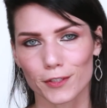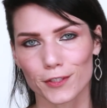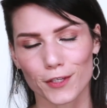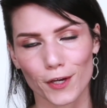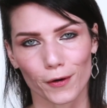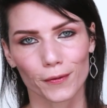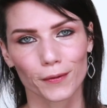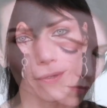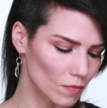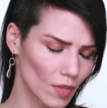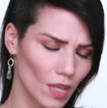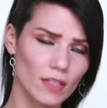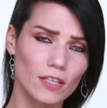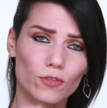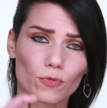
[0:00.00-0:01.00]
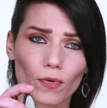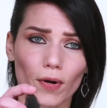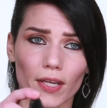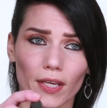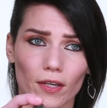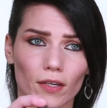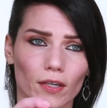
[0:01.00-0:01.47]
So this one
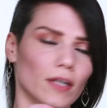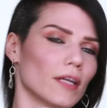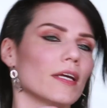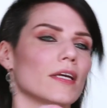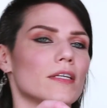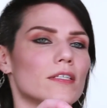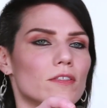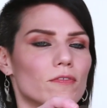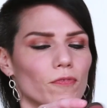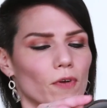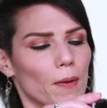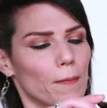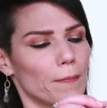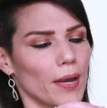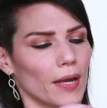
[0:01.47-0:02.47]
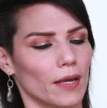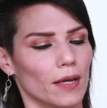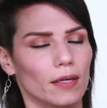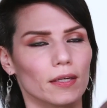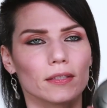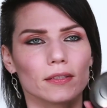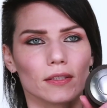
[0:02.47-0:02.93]
right here is from
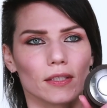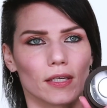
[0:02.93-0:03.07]
Becca.